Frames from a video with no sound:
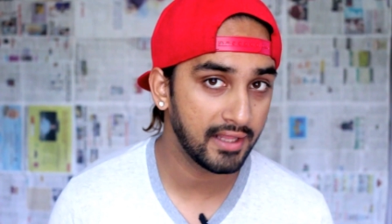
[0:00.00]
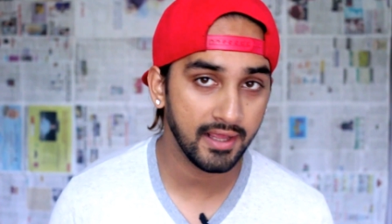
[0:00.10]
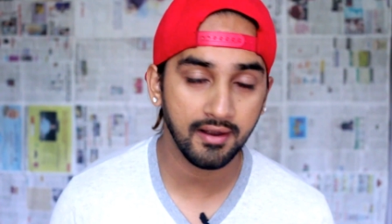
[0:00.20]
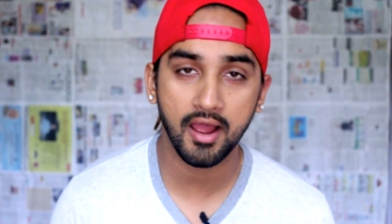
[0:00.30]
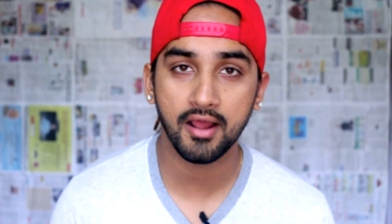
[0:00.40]

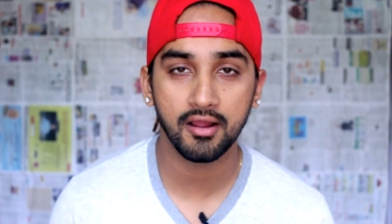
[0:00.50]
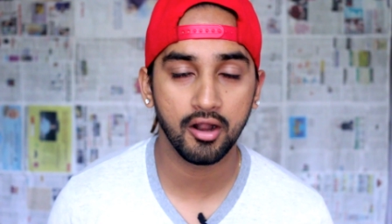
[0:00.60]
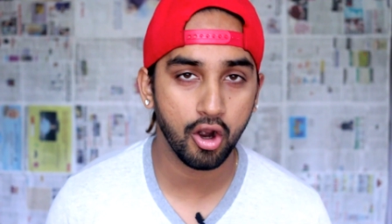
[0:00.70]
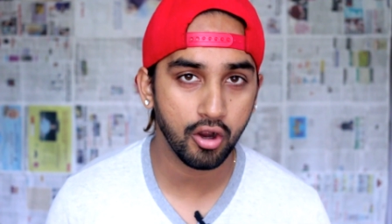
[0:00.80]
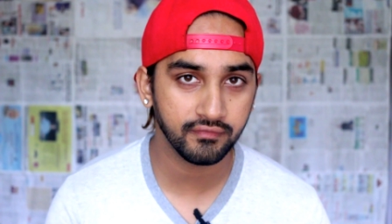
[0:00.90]
There are a
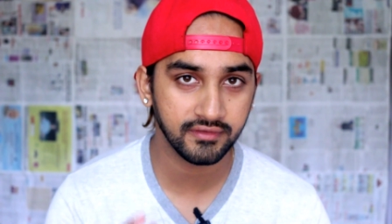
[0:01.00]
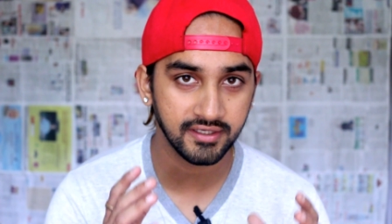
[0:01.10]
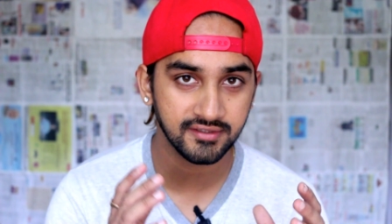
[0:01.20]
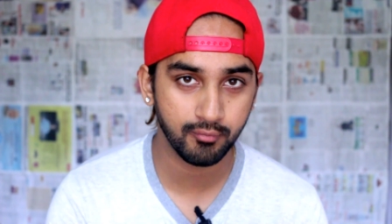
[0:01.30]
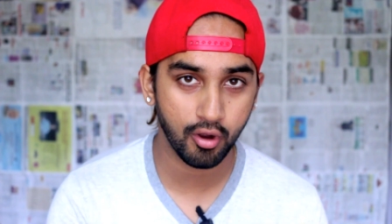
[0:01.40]
lot of
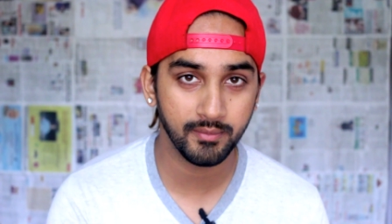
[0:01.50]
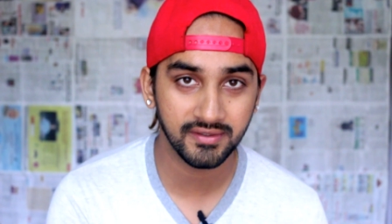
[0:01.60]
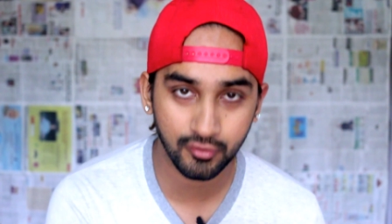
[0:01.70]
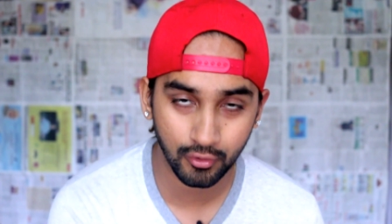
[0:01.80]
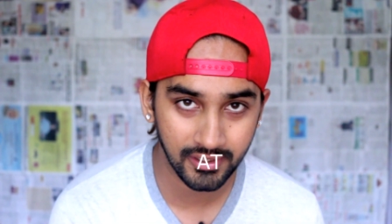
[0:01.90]
things Bob
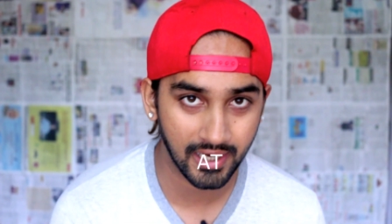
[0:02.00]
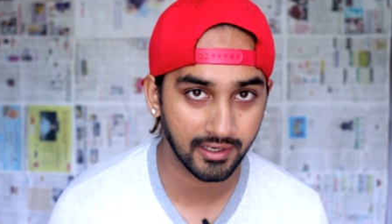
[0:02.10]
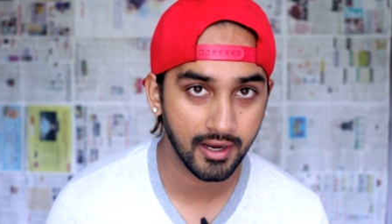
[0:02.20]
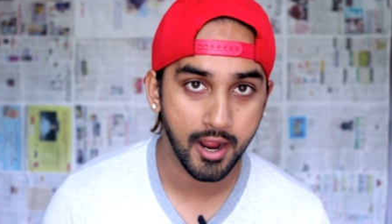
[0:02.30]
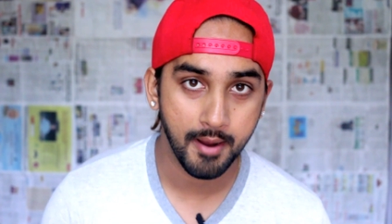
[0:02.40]
is good
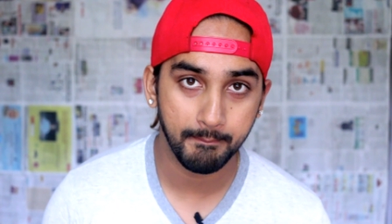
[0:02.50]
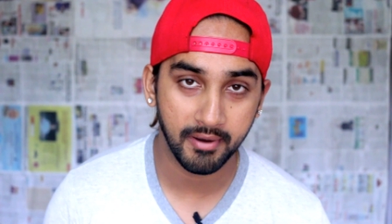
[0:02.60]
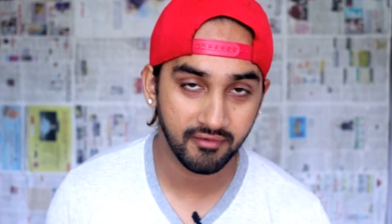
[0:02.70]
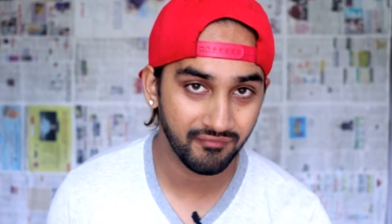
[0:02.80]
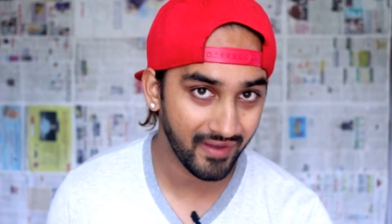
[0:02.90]
at,
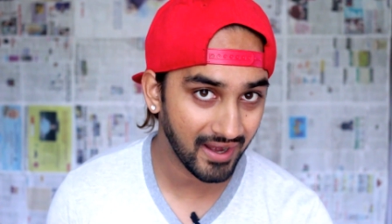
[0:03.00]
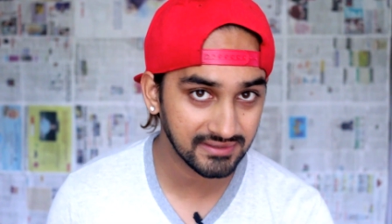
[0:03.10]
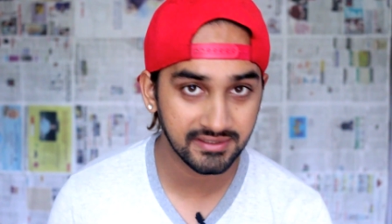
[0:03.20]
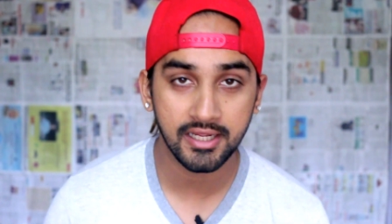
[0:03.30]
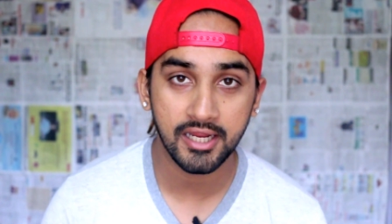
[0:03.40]
but
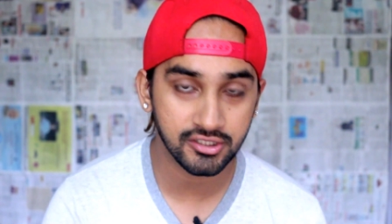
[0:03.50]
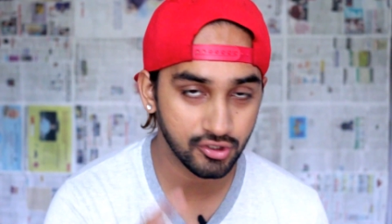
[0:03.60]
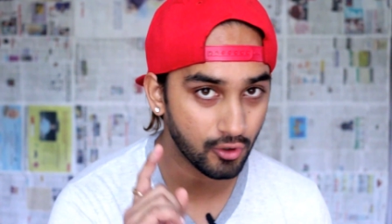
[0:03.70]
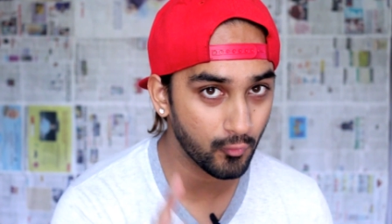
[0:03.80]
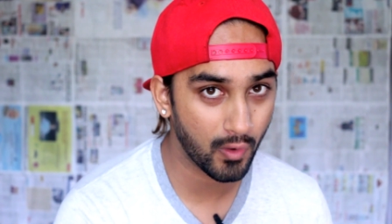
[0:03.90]
facts is
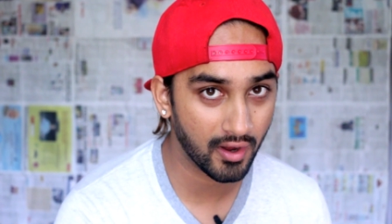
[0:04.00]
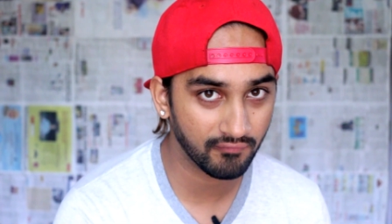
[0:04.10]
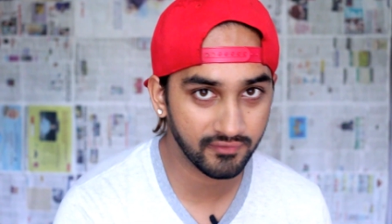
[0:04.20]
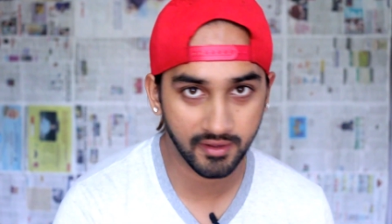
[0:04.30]
not one of